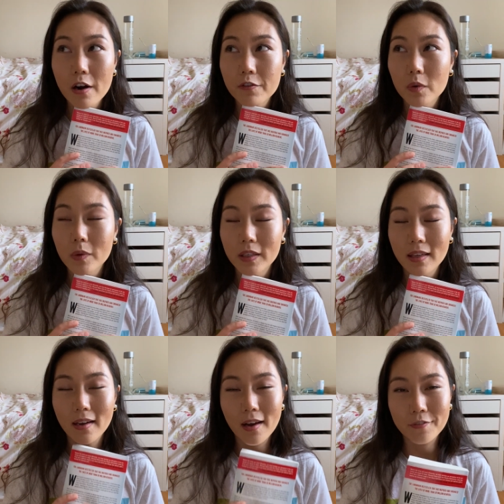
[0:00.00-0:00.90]

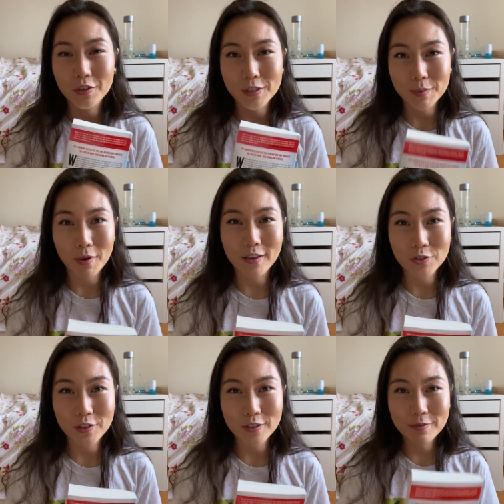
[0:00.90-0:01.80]
working of your
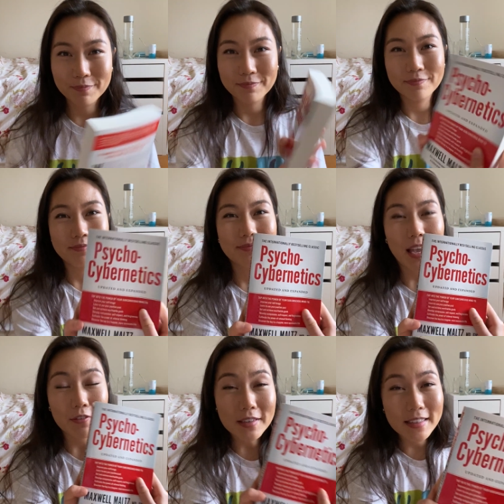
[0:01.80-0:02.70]
subconscious.
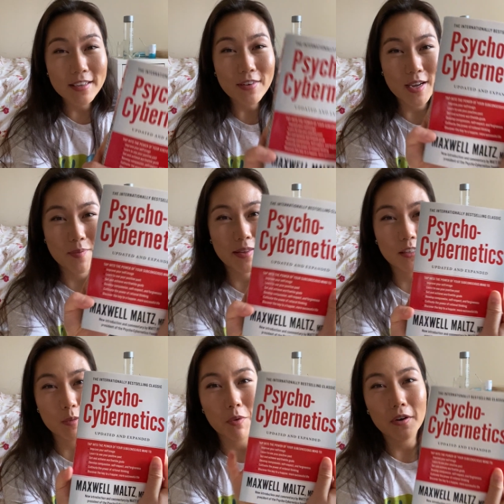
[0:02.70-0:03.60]
I really recommend
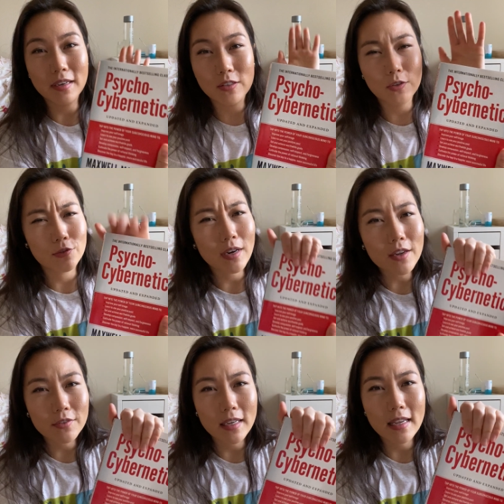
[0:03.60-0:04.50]
this book. It's a
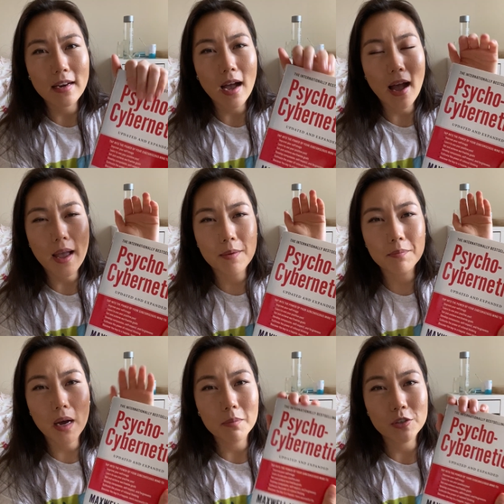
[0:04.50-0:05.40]
great read. I am
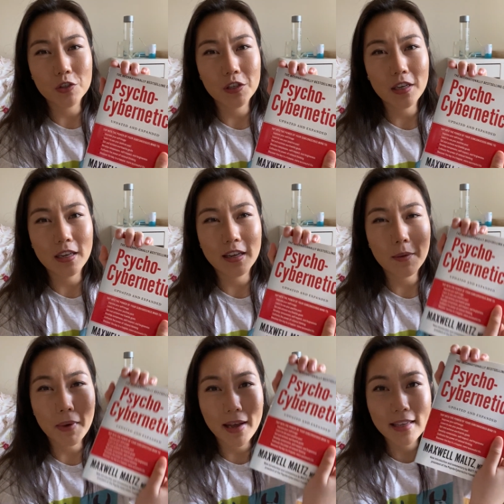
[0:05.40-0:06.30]
publishing
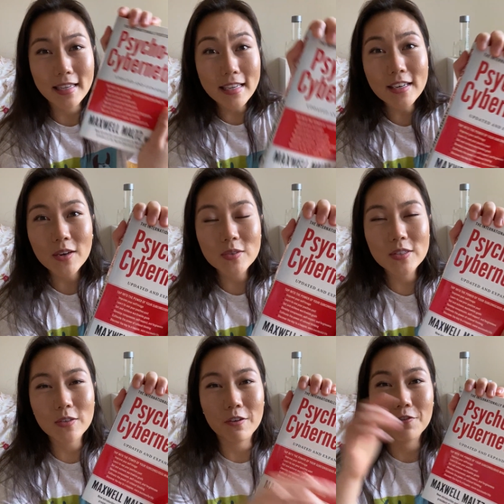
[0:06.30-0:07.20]
my keynotes.
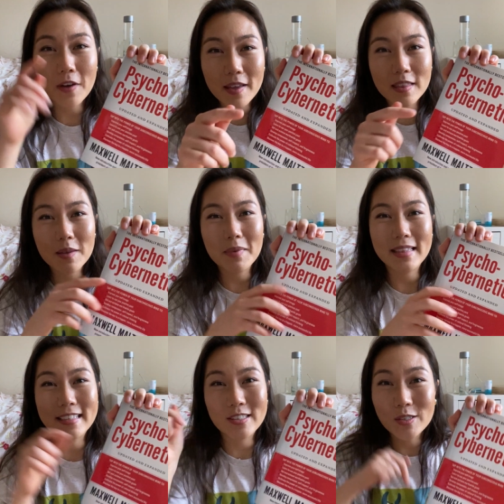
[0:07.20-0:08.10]
You can find them in
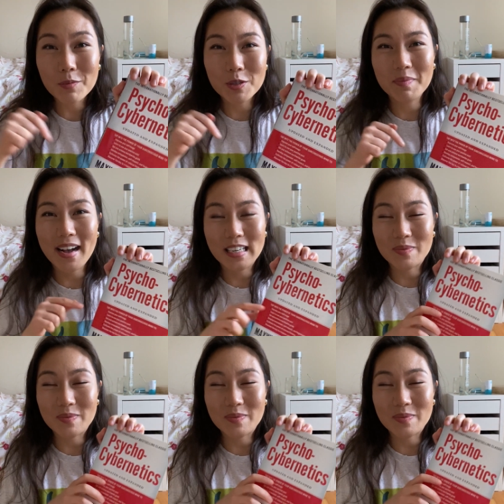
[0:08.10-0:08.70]
the description box